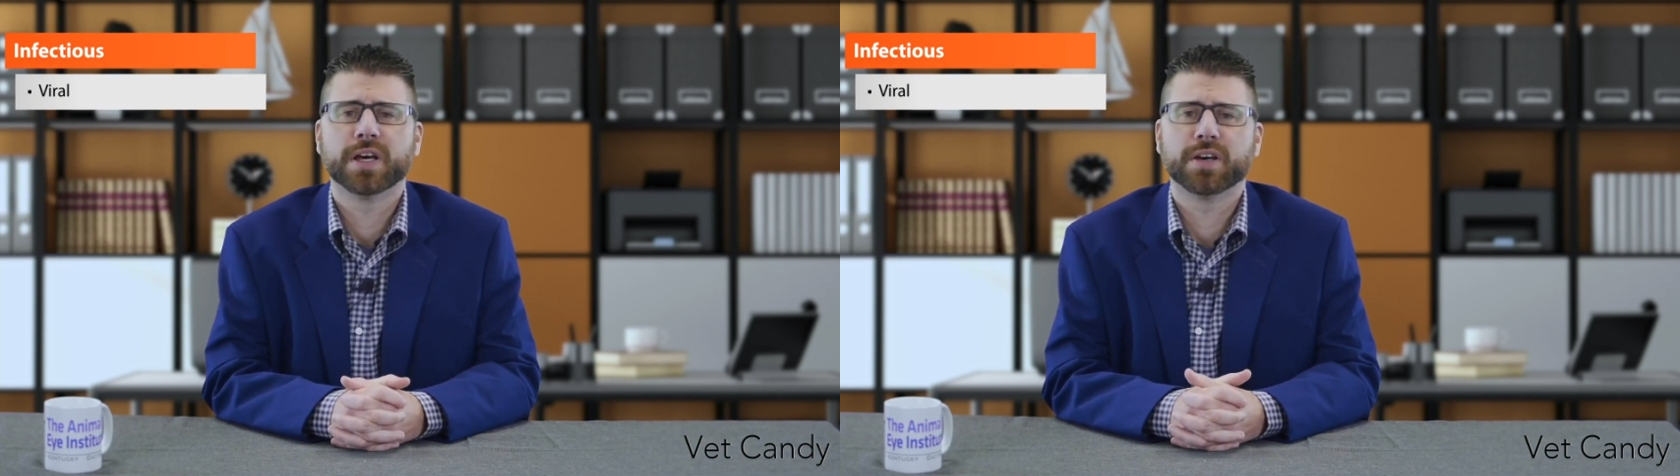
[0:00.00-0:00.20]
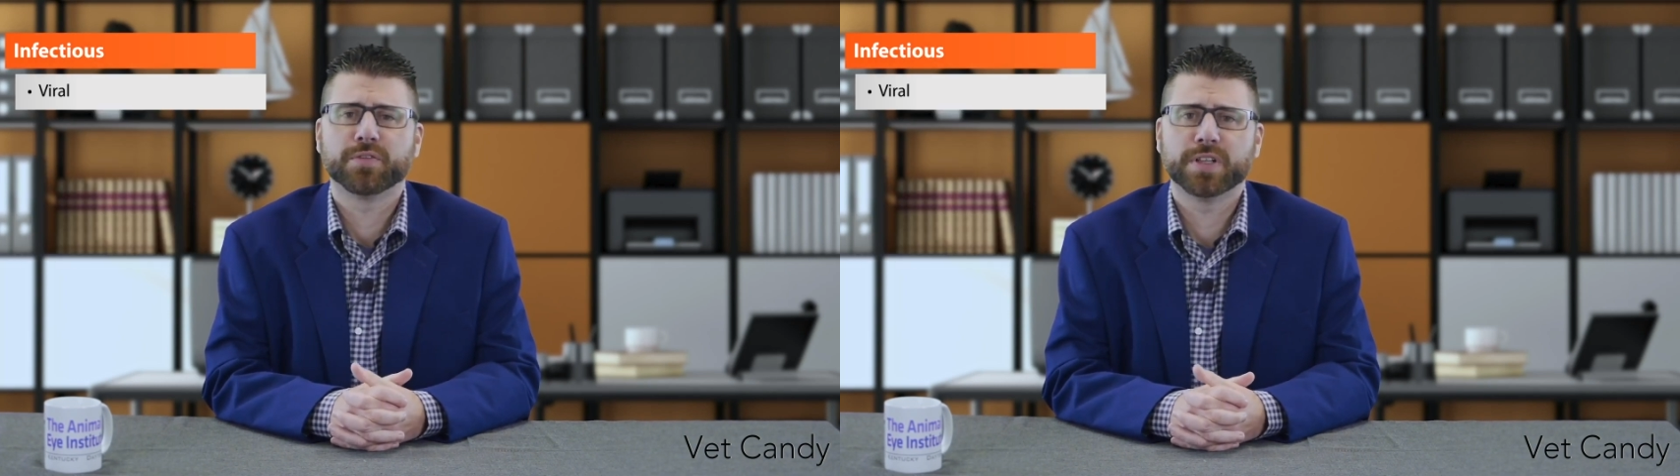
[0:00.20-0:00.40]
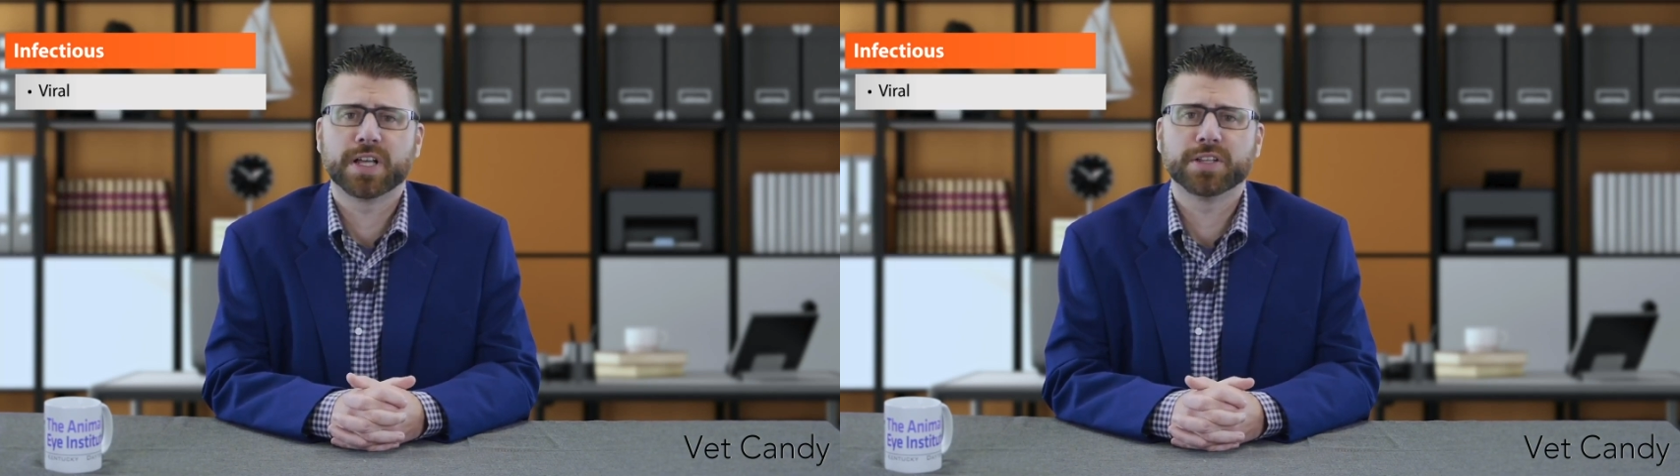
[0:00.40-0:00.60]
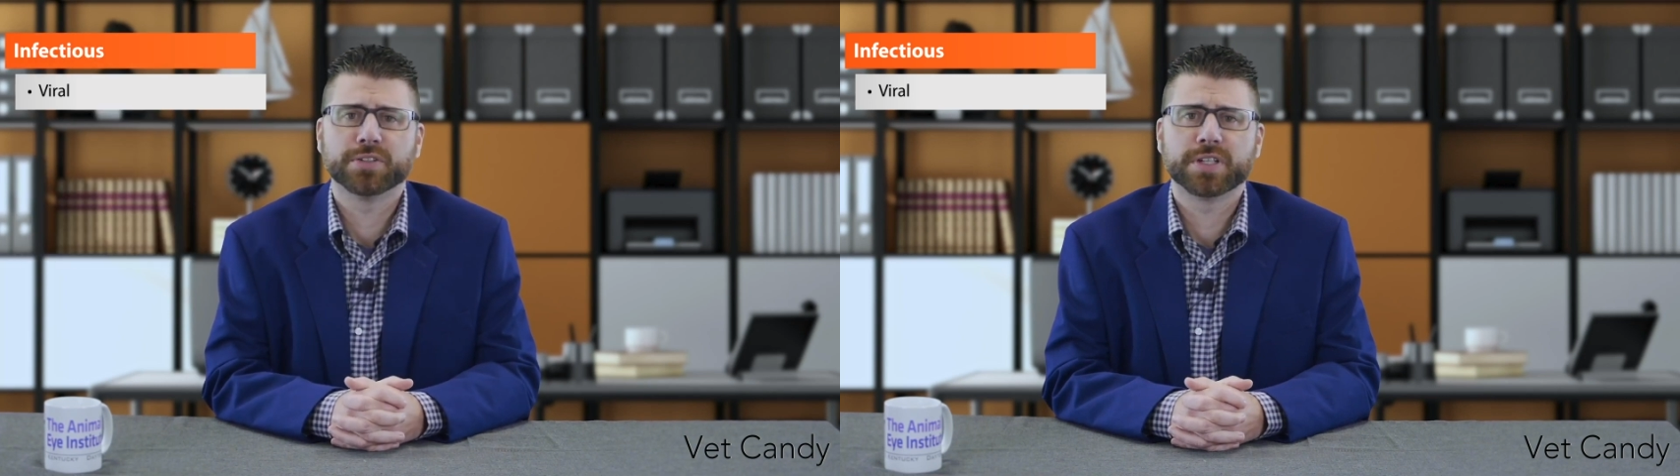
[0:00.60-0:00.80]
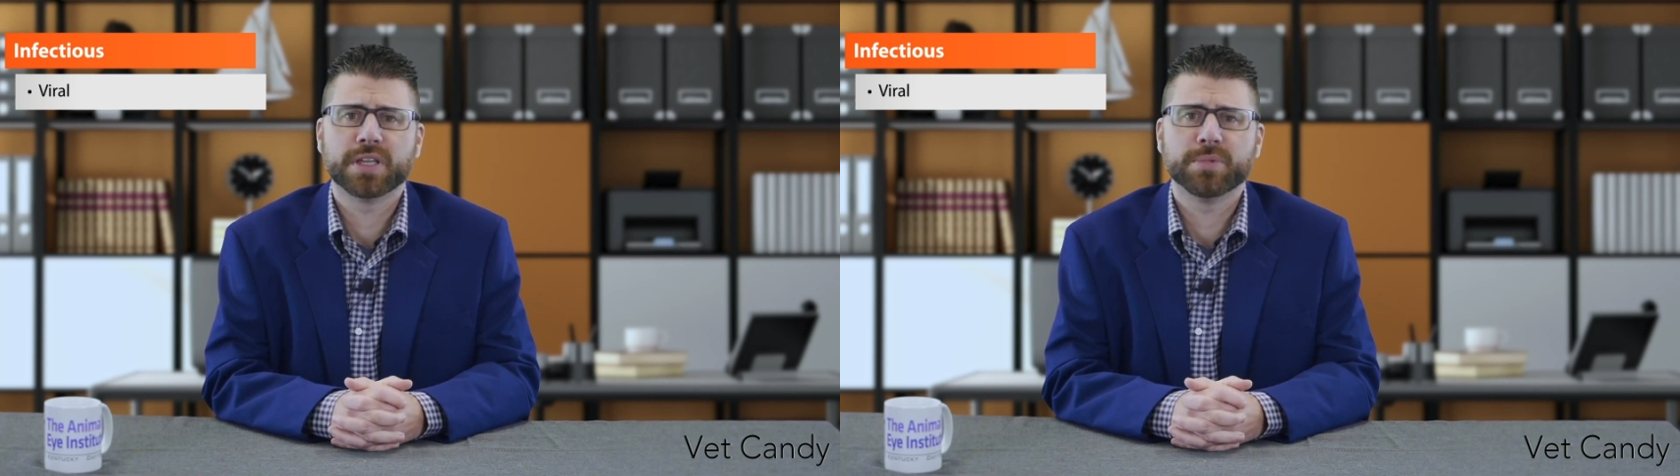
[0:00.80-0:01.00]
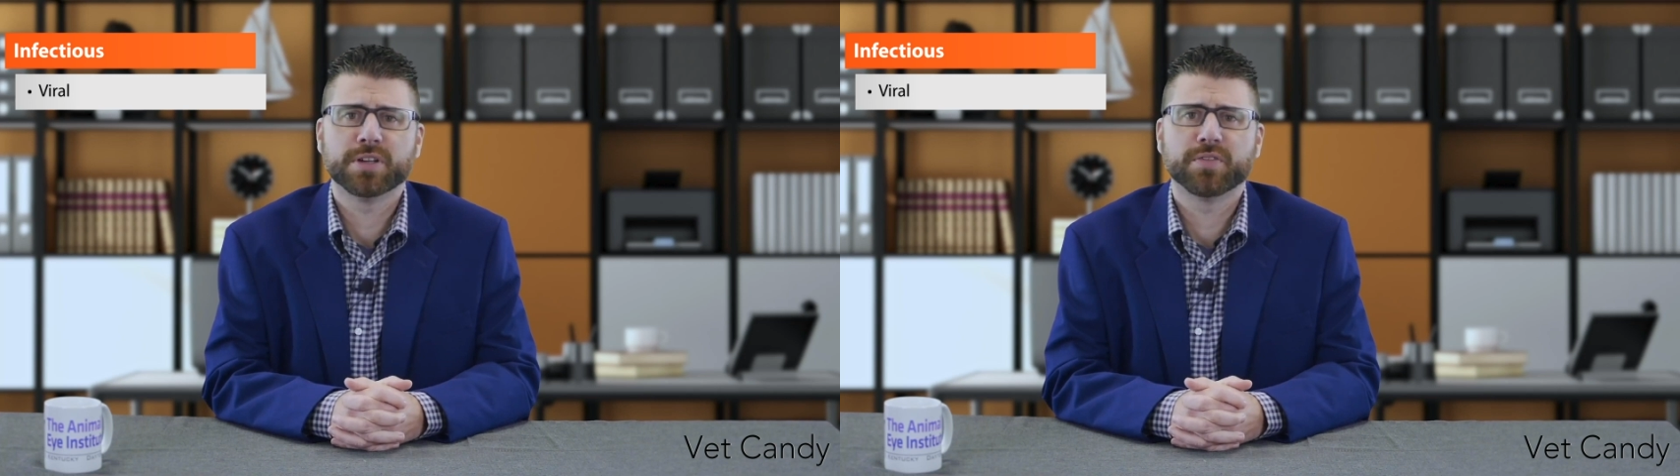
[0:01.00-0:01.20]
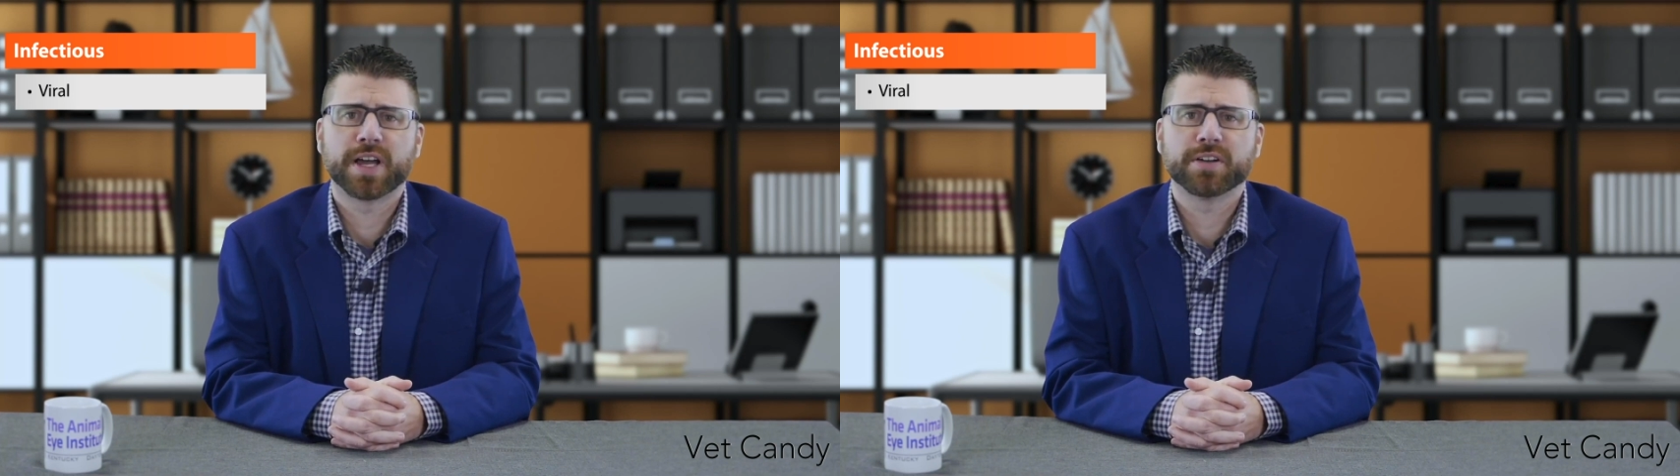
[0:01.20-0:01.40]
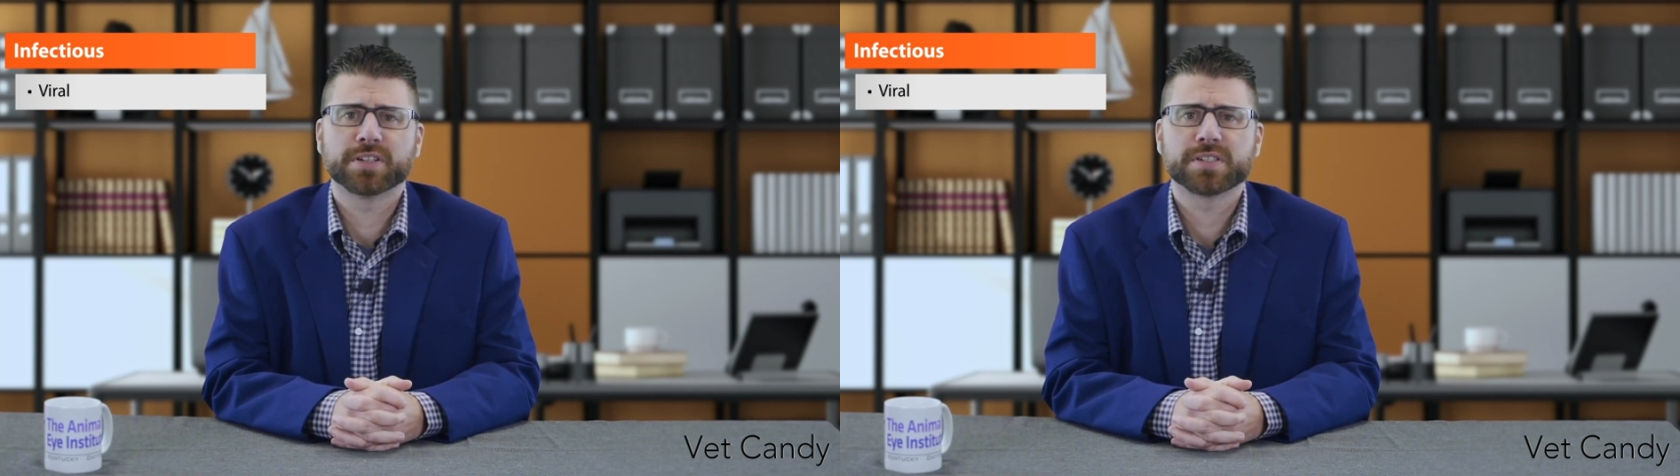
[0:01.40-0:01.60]
feline leukemia
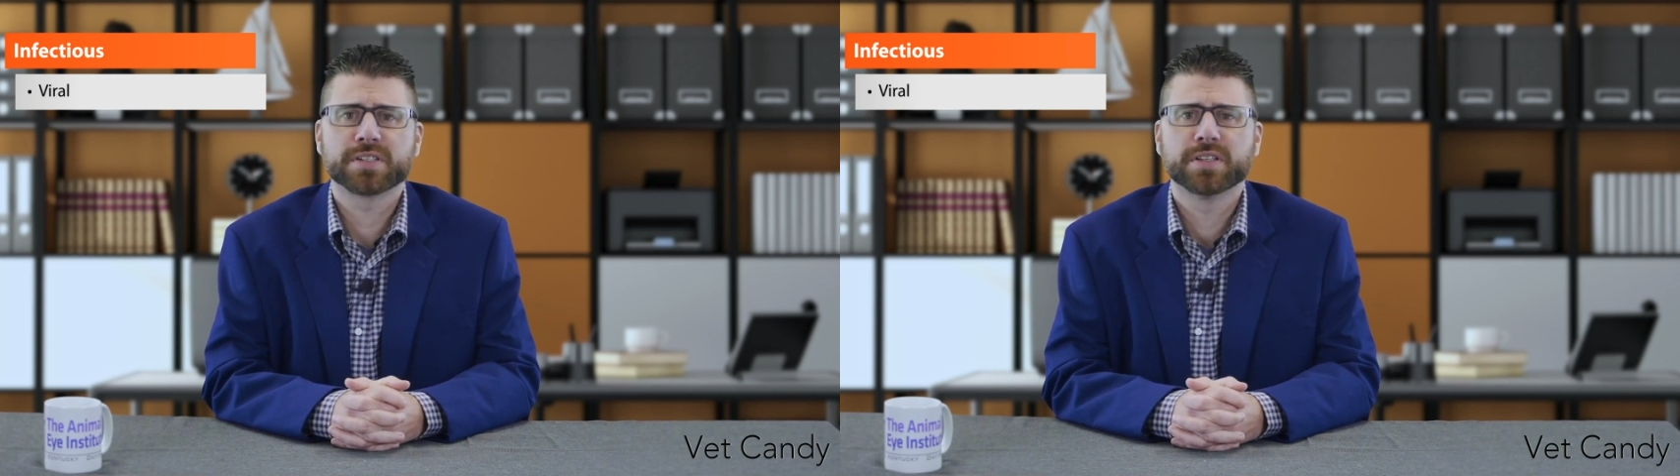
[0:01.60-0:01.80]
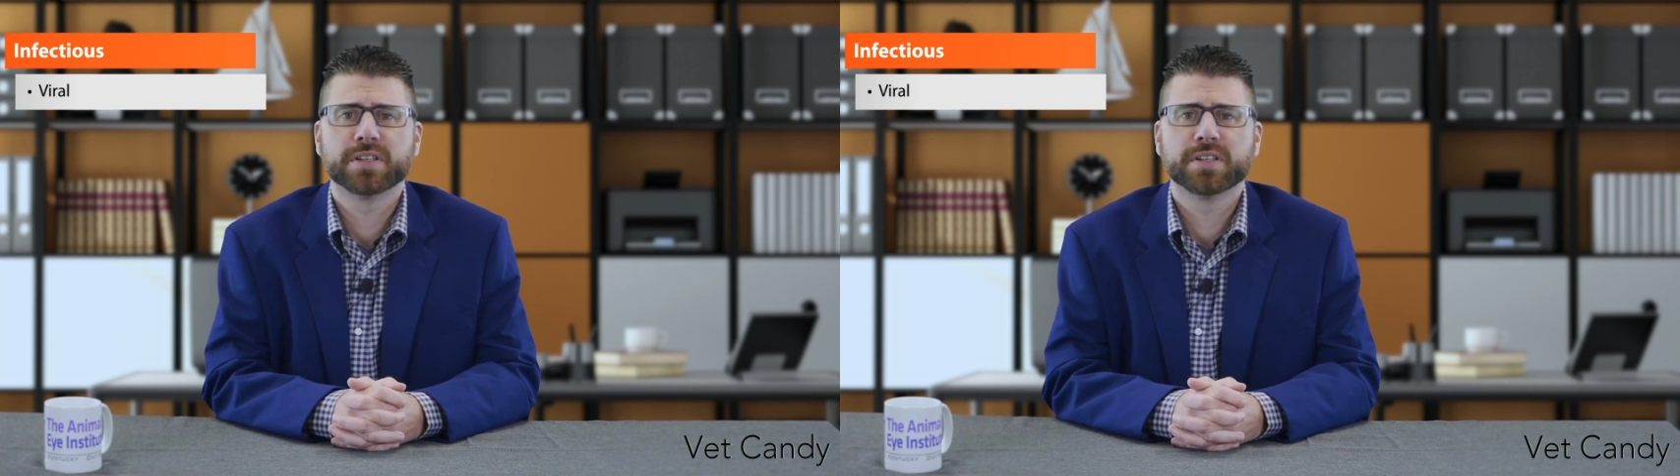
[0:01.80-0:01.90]
virus,